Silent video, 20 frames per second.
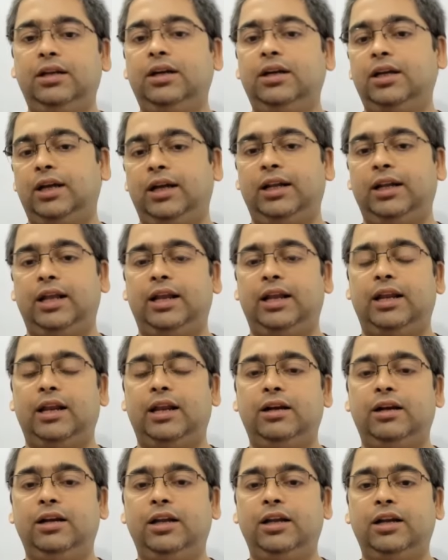in an
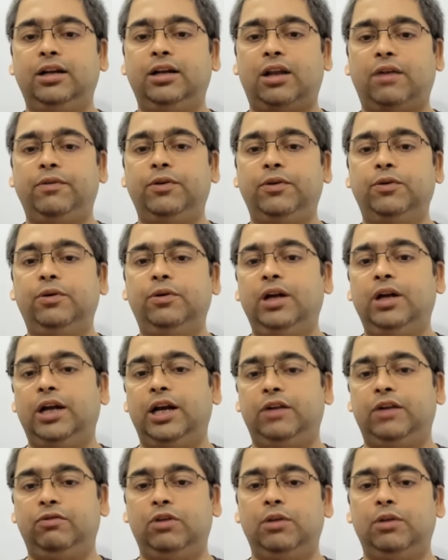LLD interview,
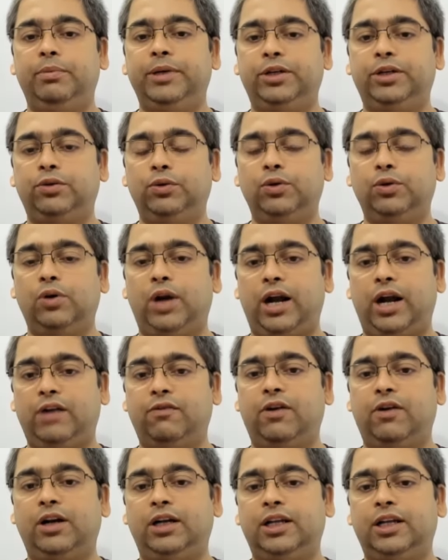it will be to your
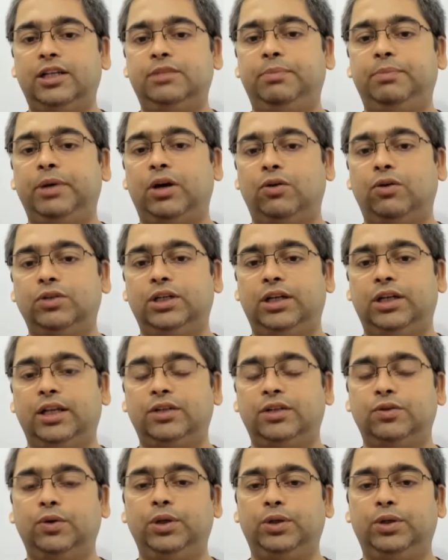advantage because it
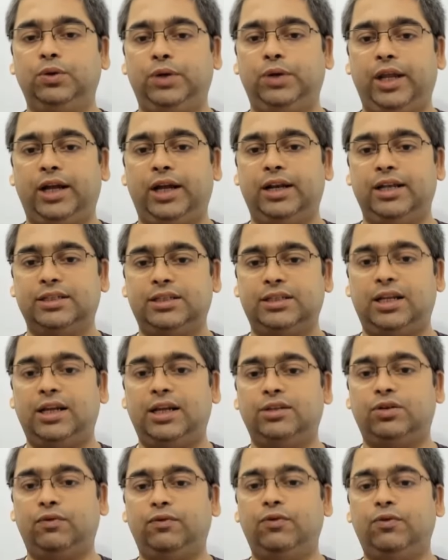is going to take less
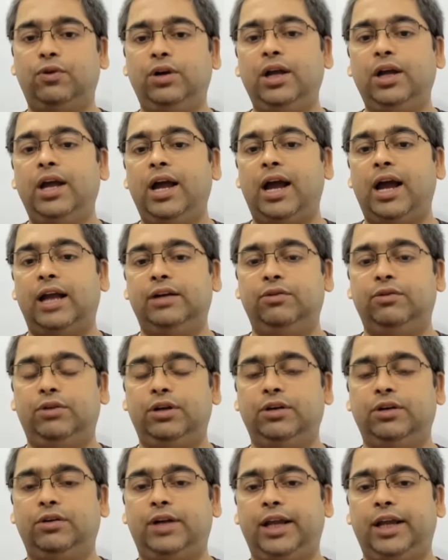lines of code and
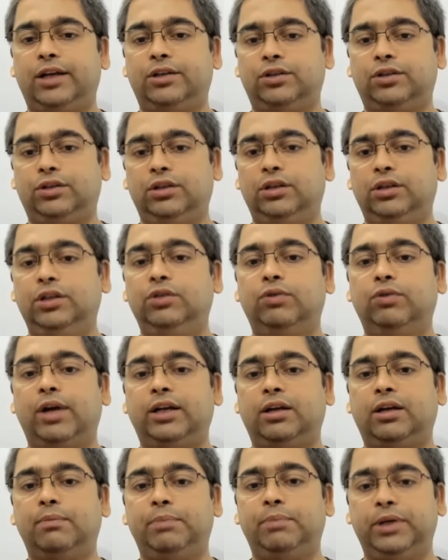you
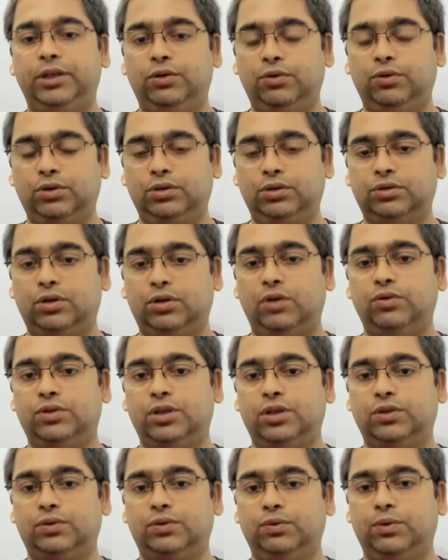can complete your
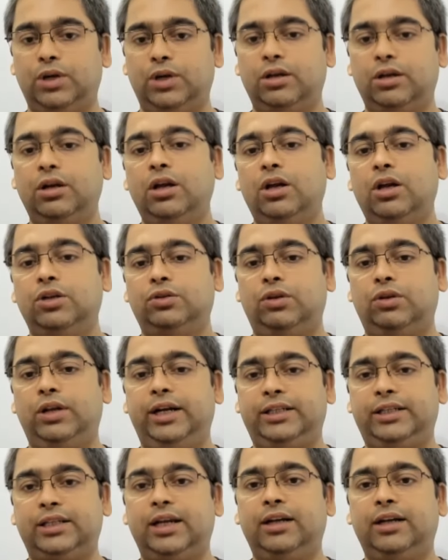solution sooner. So
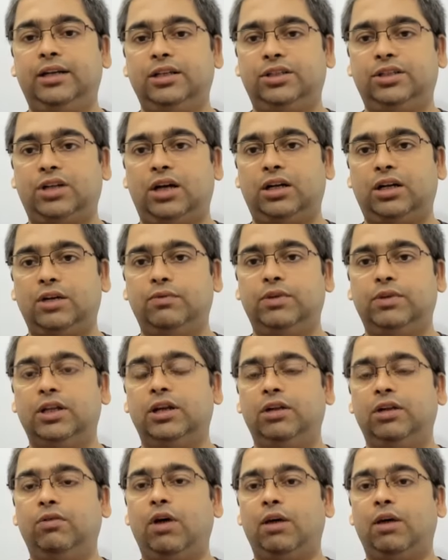let's get started with
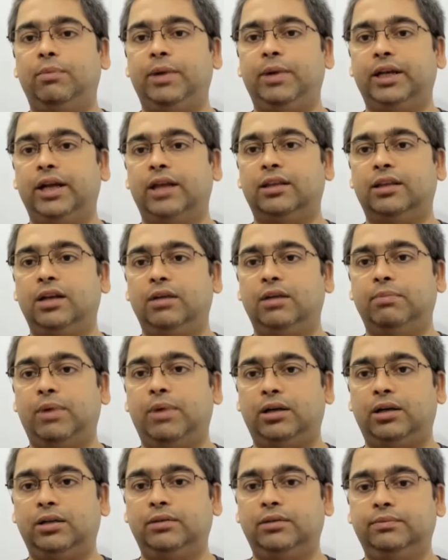the requirement gathering
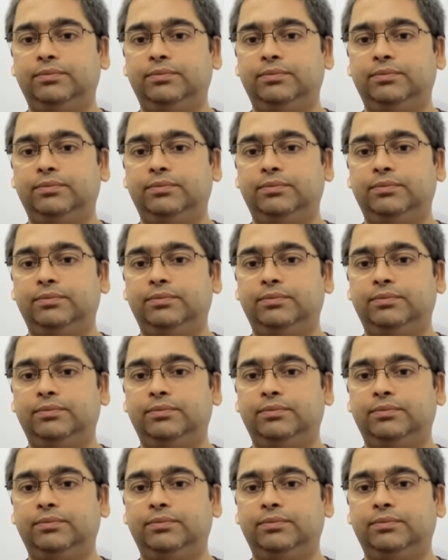part.